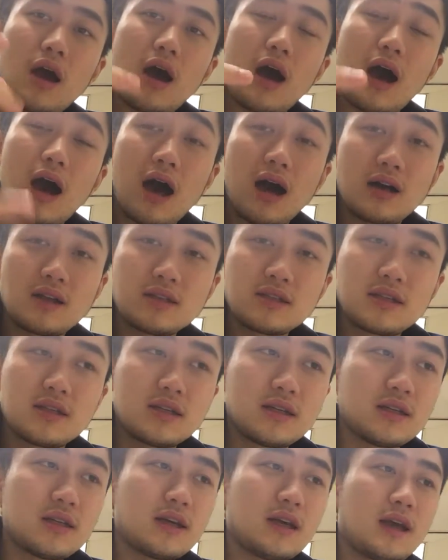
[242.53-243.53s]
hunt,
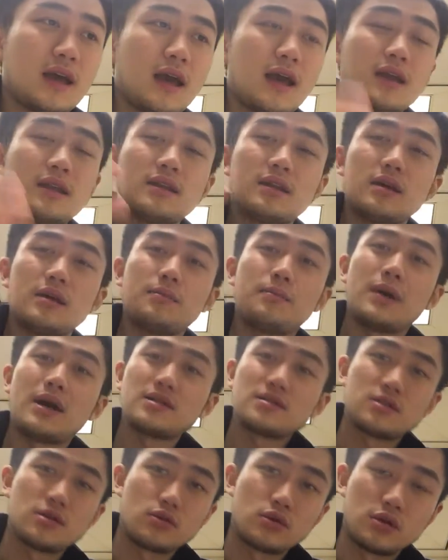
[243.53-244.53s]
and
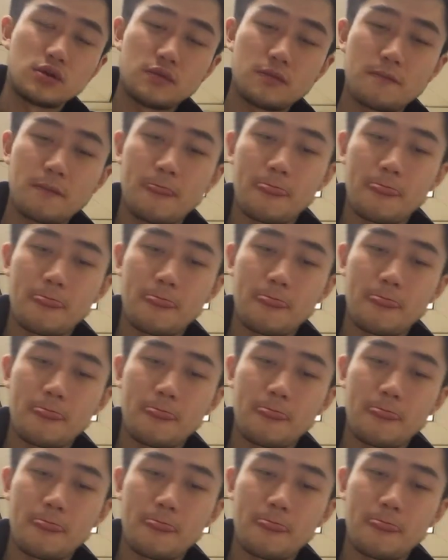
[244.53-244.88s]
pastoral.